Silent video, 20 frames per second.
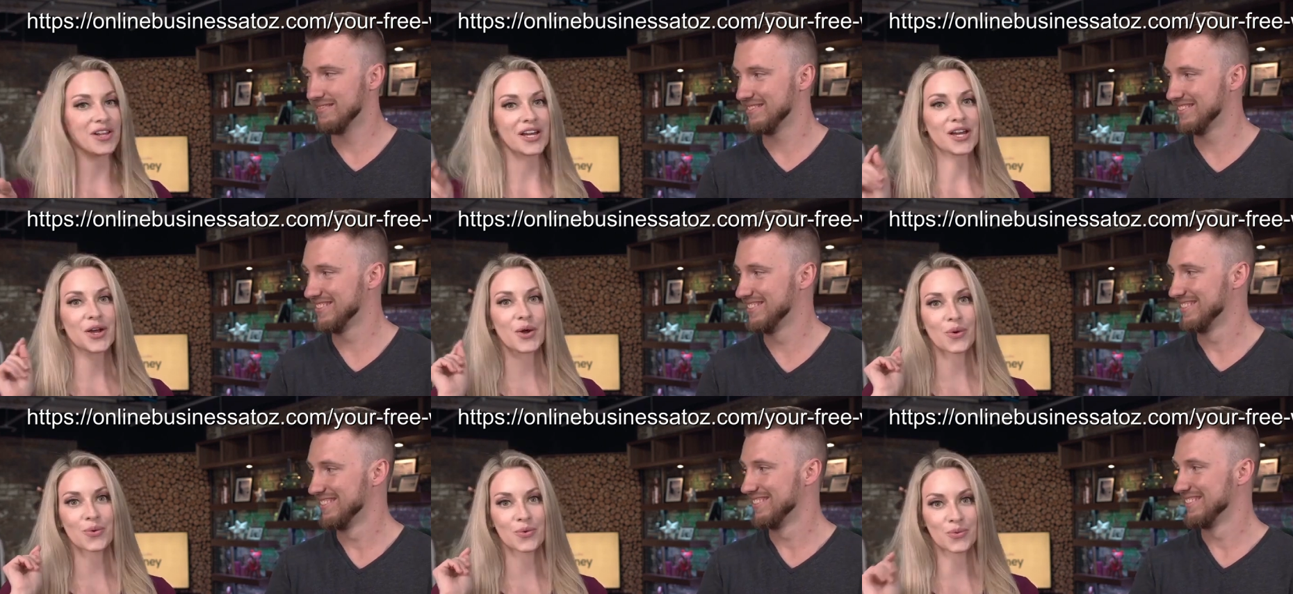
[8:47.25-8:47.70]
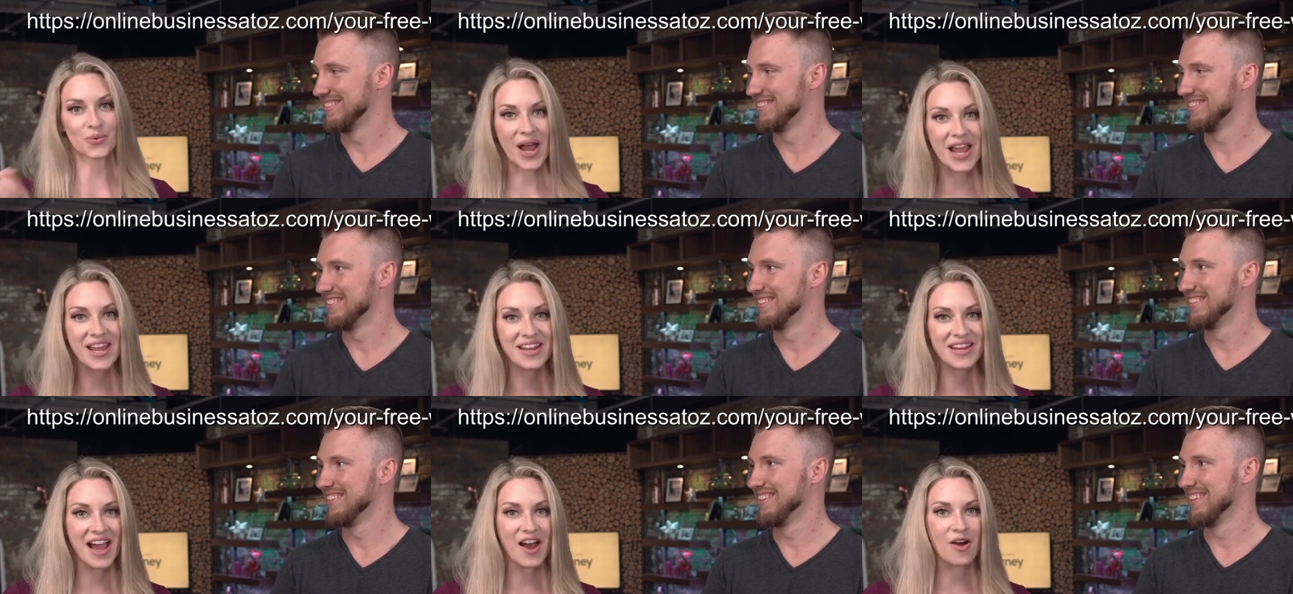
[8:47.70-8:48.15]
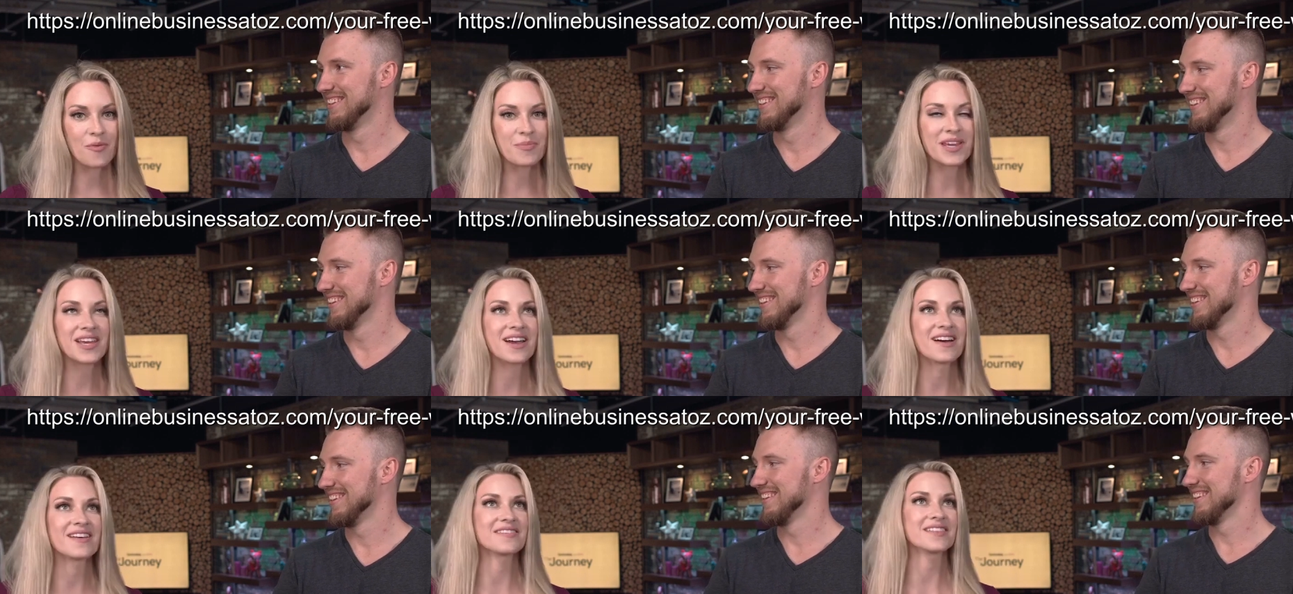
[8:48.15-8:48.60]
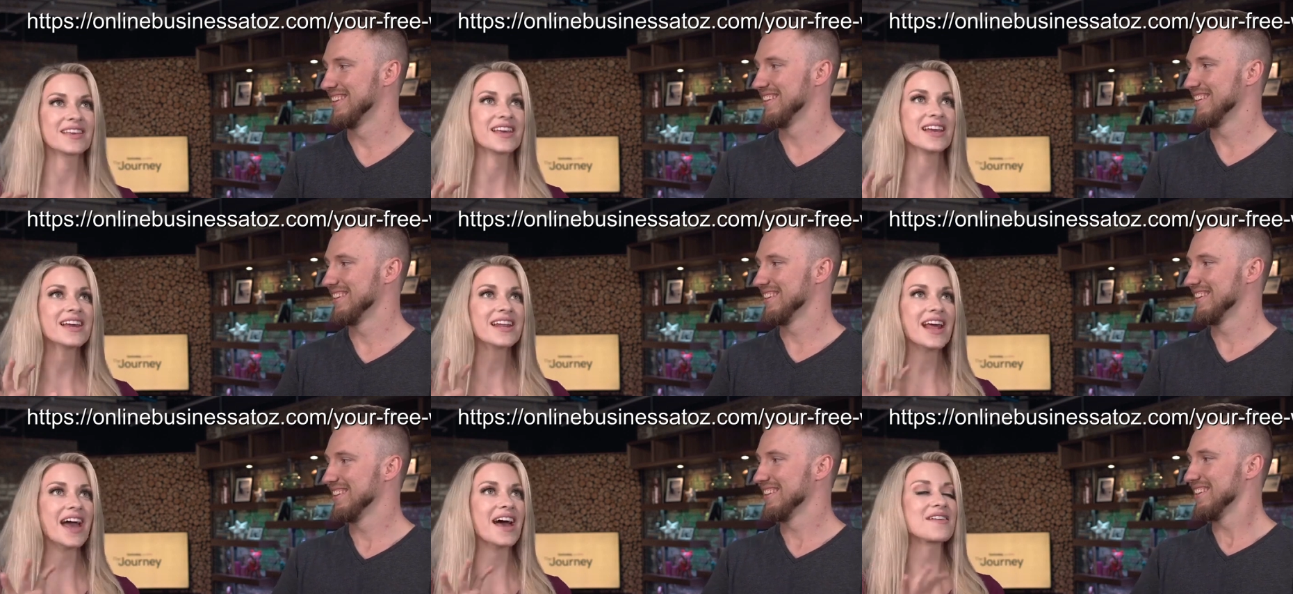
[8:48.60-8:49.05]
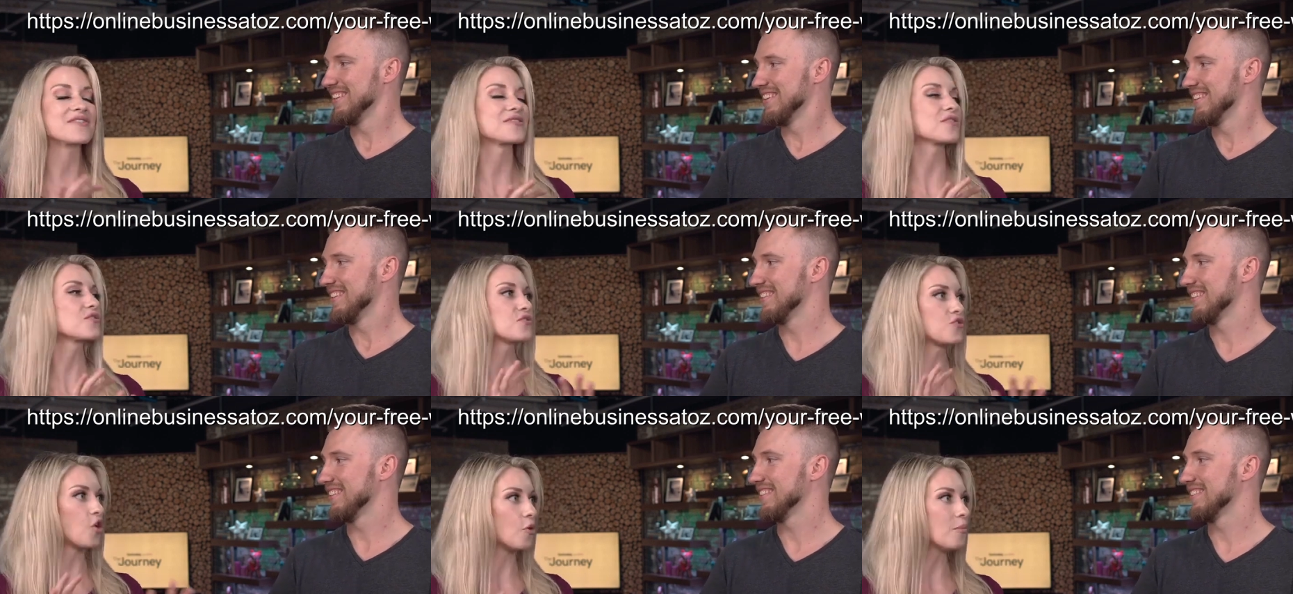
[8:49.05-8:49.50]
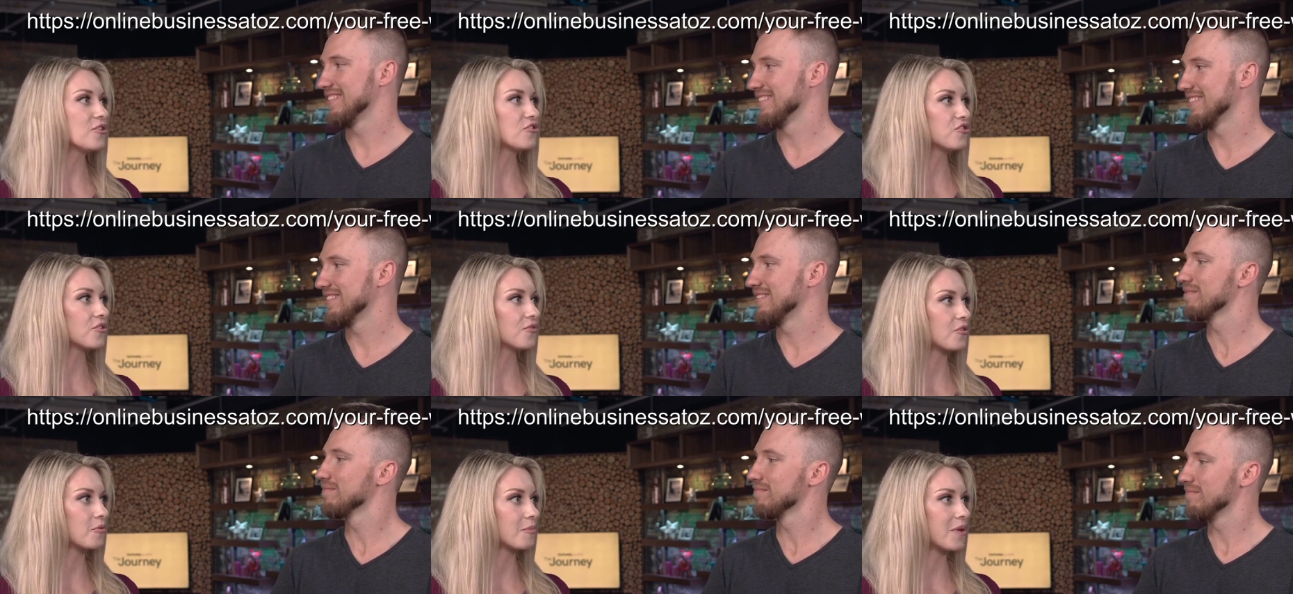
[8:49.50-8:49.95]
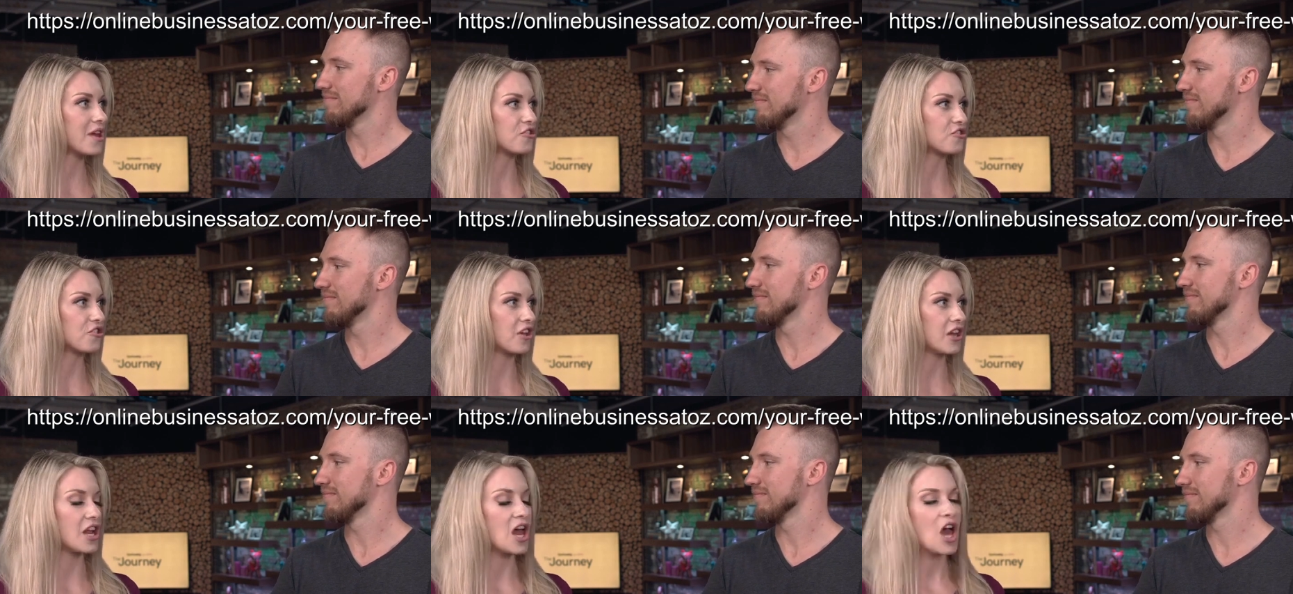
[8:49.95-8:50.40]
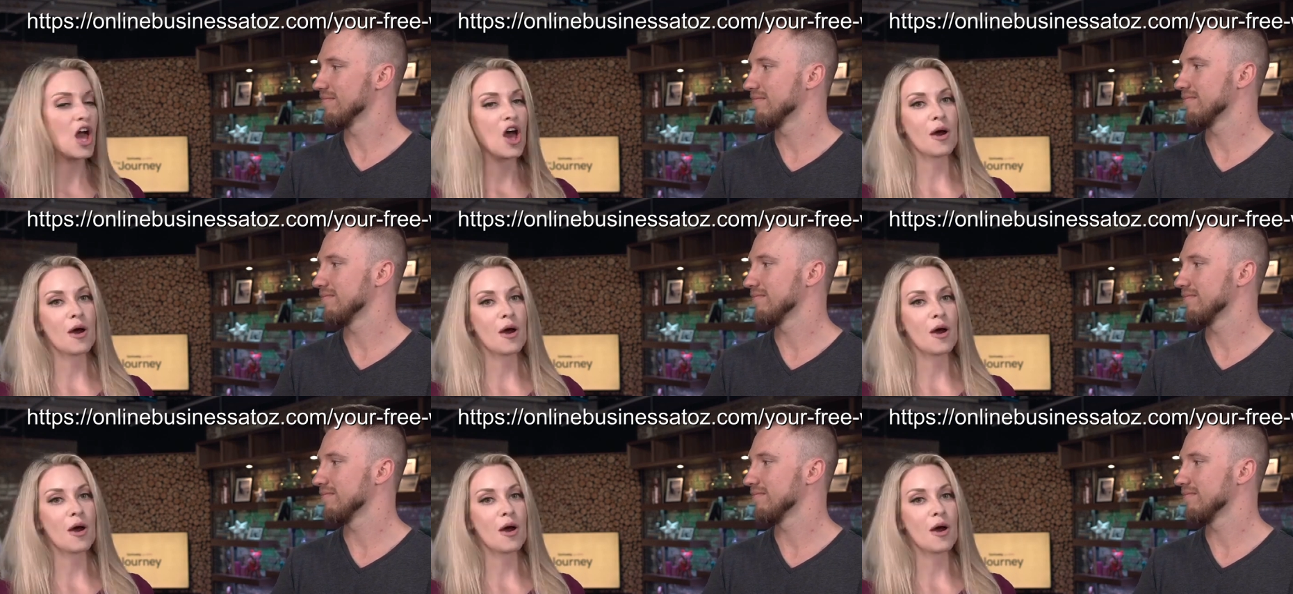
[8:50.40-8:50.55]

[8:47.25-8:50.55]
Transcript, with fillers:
Speaker 1: it right now because it has so much information